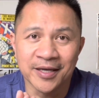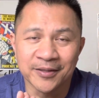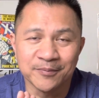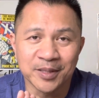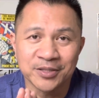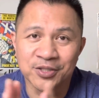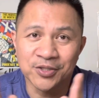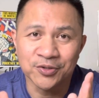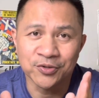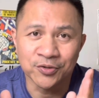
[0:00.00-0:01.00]
But to
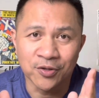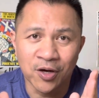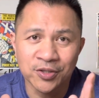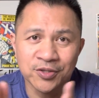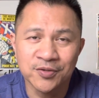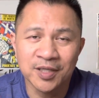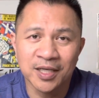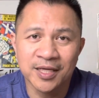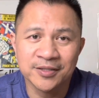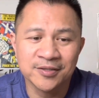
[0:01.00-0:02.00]
all you new
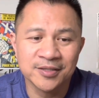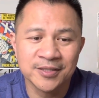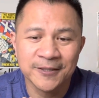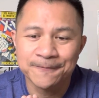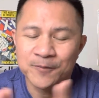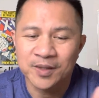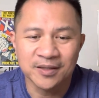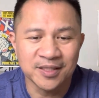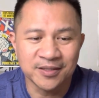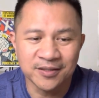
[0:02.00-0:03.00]
collectors,
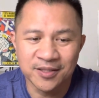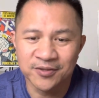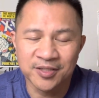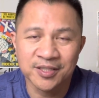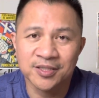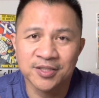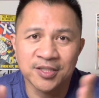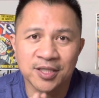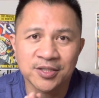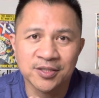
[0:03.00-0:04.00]
these are just
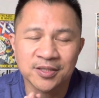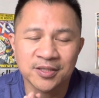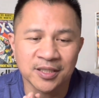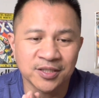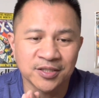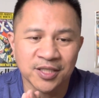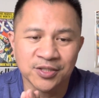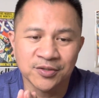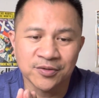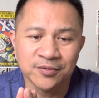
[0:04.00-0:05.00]
suggestions. I suggest
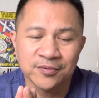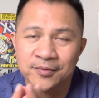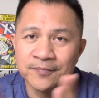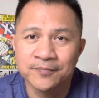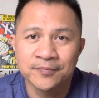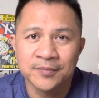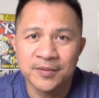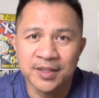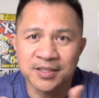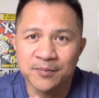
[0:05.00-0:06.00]
you
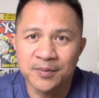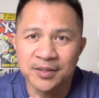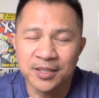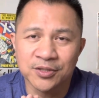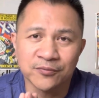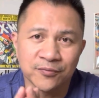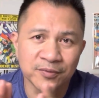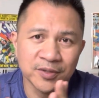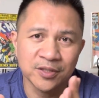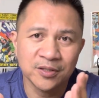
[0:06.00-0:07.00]
get something that
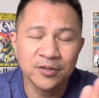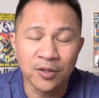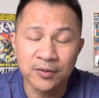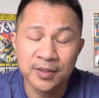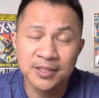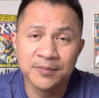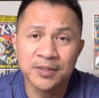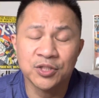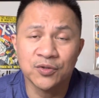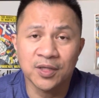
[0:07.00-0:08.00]
get something
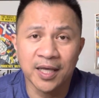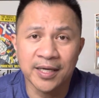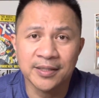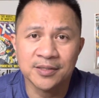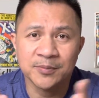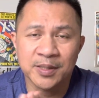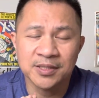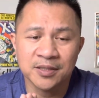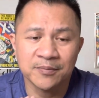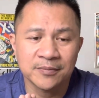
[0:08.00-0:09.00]
that you like, and spend
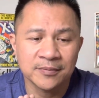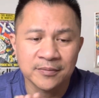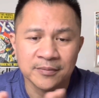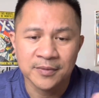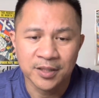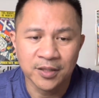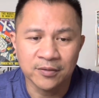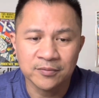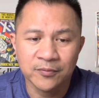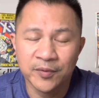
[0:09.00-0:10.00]
some,
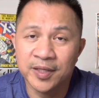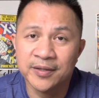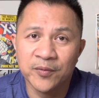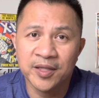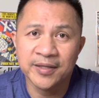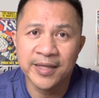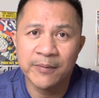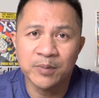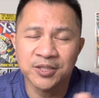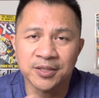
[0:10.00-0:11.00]
within that
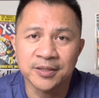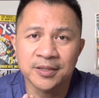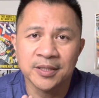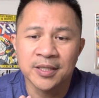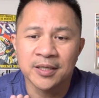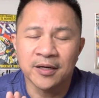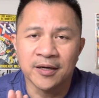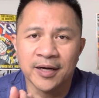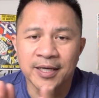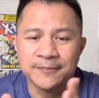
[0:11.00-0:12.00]
budget. All
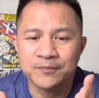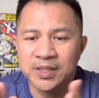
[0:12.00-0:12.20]
right.